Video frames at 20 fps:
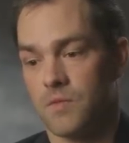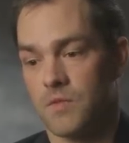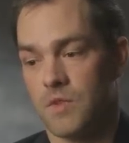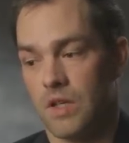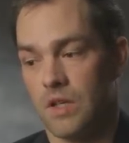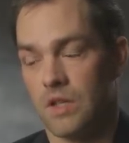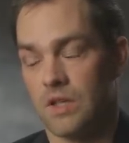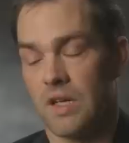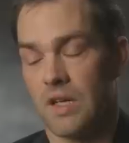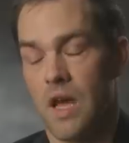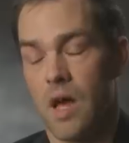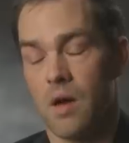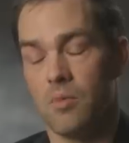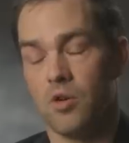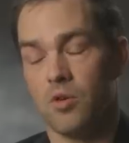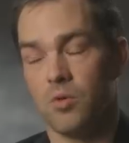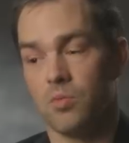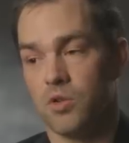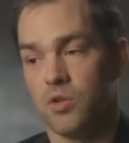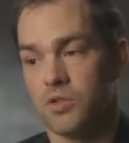to get the
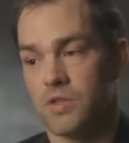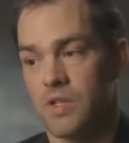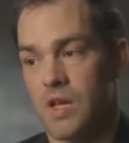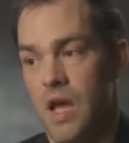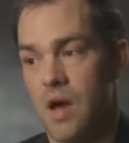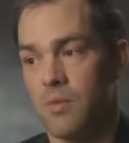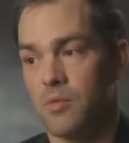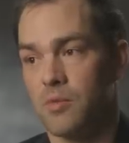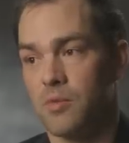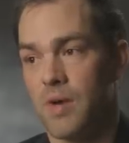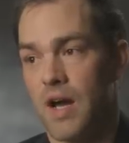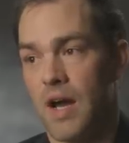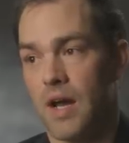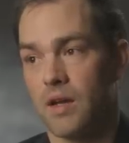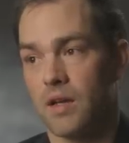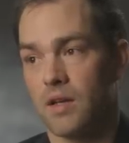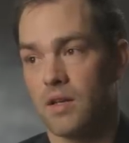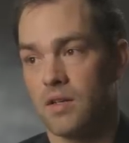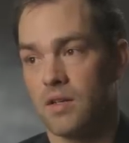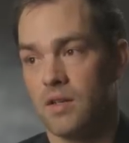ammo and push the ammo
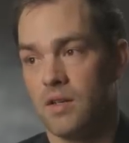back.